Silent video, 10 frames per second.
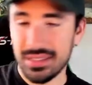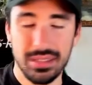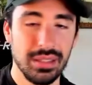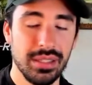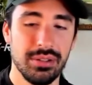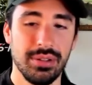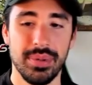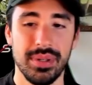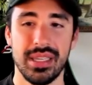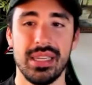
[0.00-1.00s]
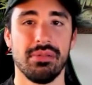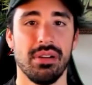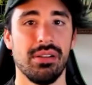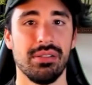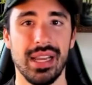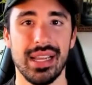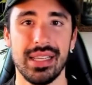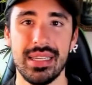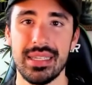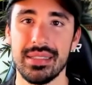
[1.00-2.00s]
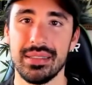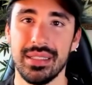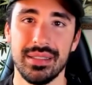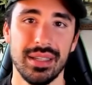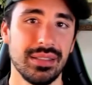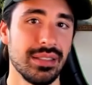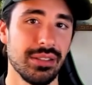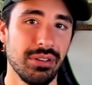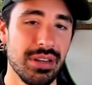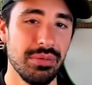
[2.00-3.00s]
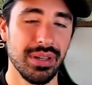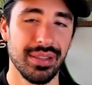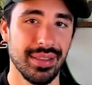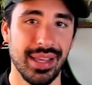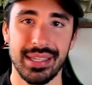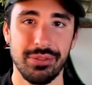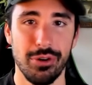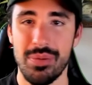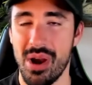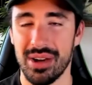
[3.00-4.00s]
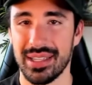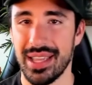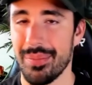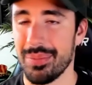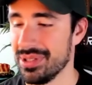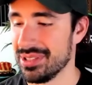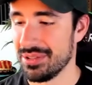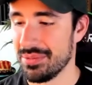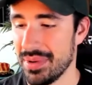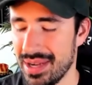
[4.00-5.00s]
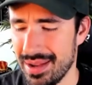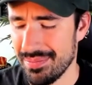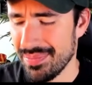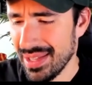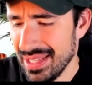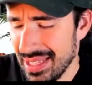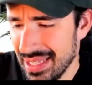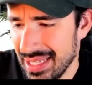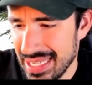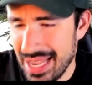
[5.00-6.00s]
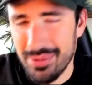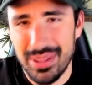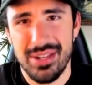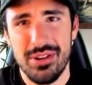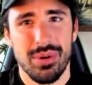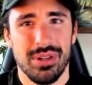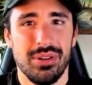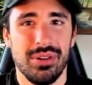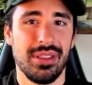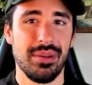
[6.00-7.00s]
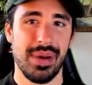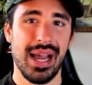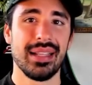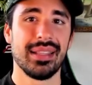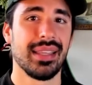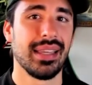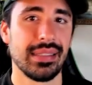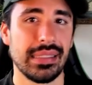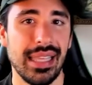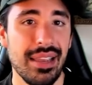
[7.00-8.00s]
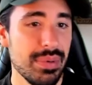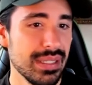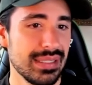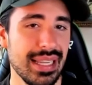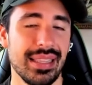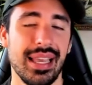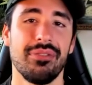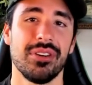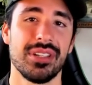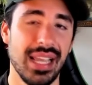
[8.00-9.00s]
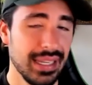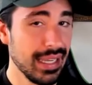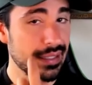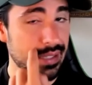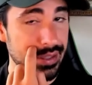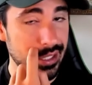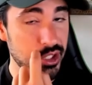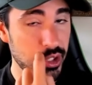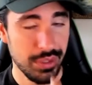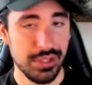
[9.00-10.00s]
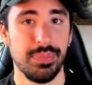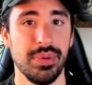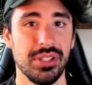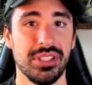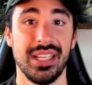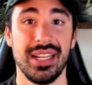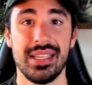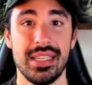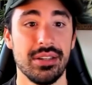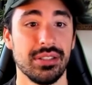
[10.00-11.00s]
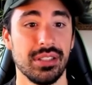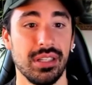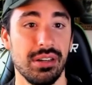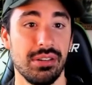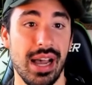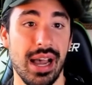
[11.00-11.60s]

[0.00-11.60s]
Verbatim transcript: It's a literal book he wrote, and he he doesn't agree with like free market capitalism. But um, yeah, with the New World Order, the Biden thing, they've been saying that for decades. I think George Bush said it years ago.